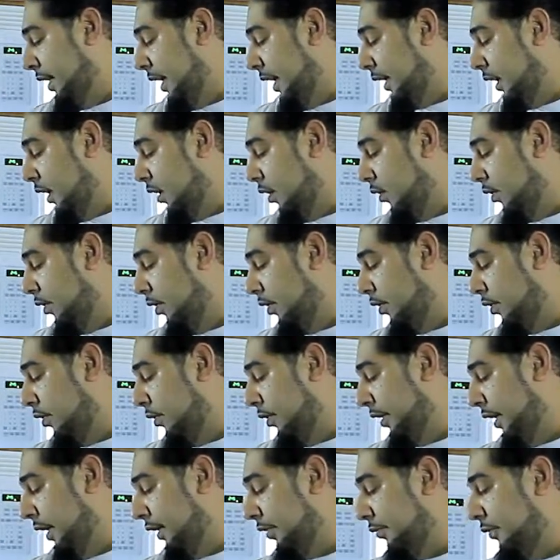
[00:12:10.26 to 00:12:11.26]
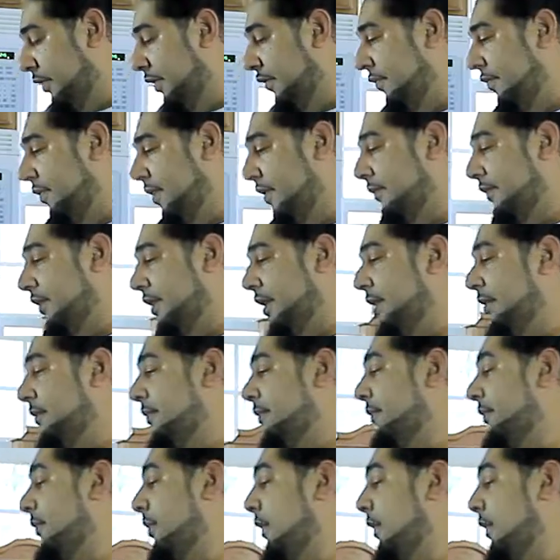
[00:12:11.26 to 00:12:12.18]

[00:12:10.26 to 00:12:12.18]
We got our oil going at 350.